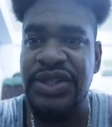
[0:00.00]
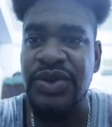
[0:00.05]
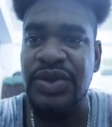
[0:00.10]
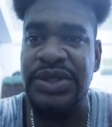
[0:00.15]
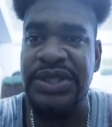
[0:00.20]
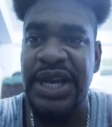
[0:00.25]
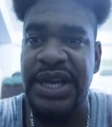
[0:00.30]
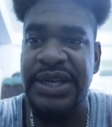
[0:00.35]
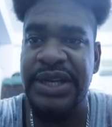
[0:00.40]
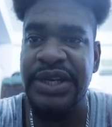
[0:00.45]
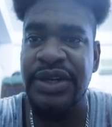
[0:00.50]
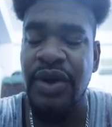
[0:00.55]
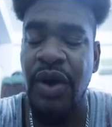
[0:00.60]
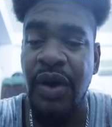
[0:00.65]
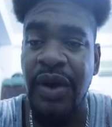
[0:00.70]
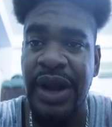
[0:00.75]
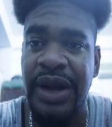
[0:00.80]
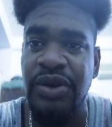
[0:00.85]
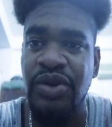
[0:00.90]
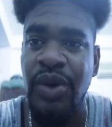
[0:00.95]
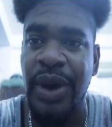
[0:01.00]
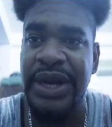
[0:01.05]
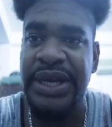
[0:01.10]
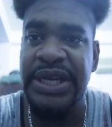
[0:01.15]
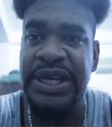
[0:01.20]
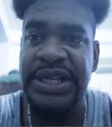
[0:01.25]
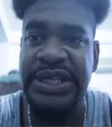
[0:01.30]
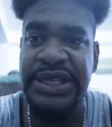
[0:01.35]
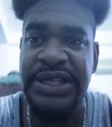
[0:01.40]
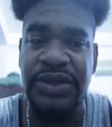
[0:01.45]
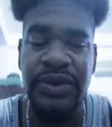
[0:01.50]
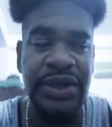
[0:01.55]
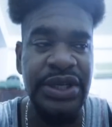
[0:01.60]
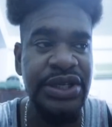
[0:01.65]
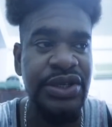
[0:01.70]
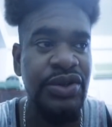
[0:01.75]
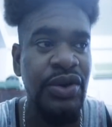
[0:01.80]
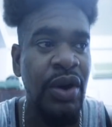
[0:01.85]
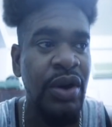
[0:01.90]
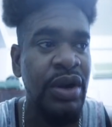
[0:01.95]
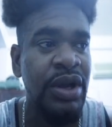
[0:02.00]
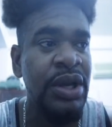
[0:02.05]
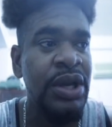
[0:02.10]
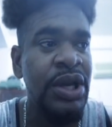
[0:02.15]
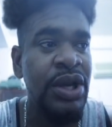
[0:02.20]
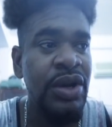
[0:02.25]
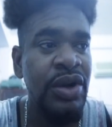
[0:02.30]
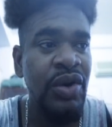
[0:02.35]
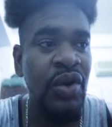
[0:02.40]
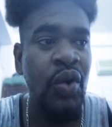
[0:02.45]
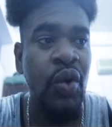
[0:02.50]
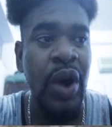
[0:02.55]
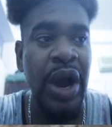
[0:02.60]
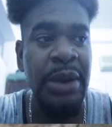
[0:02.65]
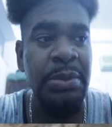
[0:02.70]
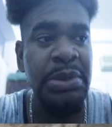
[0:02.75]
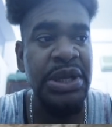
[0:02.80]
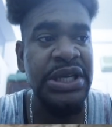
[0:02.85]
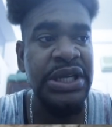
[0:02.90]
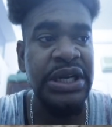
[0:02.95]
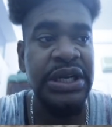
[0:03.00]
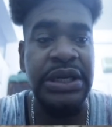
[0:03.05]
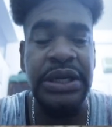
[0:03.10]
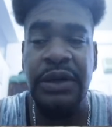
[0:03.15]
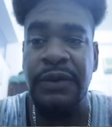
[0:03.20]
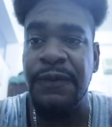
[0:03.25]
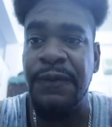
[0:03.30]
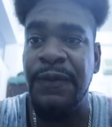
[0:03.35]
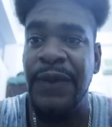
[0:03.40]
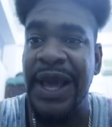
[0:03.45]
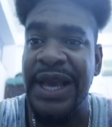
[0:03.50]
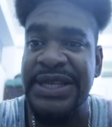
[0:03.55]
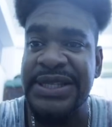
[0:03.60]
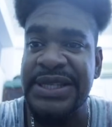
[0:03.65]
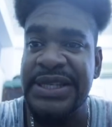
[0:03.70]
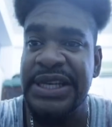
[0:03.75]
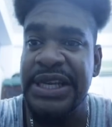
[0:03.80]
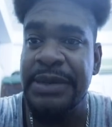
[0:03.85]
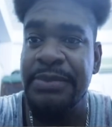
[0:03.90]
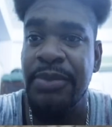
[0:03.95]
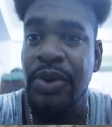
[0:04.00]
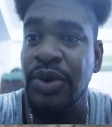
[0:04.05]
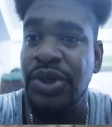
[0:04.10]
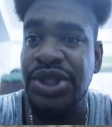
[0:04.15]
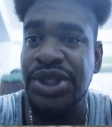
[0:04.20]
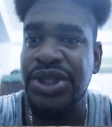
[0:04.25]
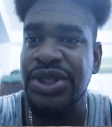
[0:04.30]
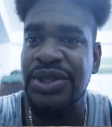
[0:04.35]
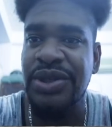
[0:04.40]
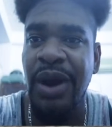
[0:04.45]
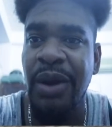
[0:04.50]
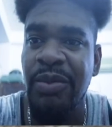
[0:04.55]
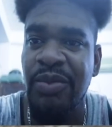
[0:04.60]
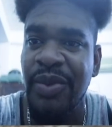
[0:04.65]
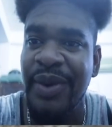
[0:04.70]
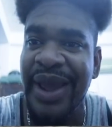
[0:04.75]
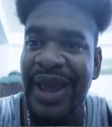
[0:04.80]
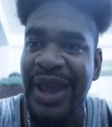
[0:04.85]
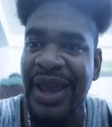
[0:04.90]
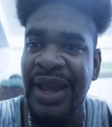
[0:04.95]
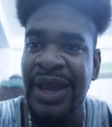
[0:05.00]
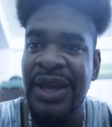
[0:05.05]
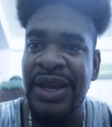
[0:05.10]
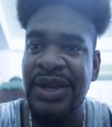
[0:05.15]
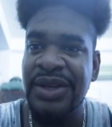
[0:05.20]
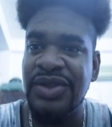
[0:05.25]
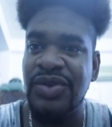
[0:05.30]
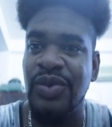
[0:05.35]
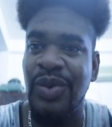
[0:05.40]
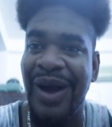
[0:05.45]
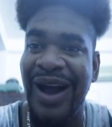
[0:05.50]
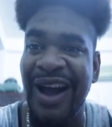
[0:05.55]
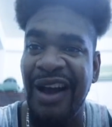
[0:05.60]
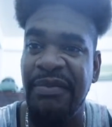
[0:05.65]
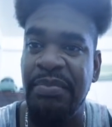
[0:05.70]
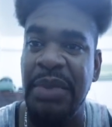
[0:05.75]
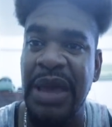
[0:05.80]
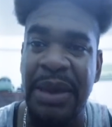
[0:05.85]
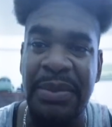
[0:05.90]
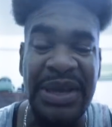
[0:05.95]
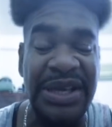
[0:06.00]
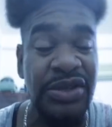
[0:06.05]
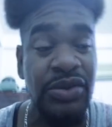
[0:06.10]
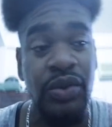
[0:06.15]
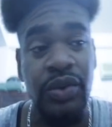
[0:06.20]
take the dog and go and eat it, or the dog go and meet a little flex in the bush somewhere to have babies.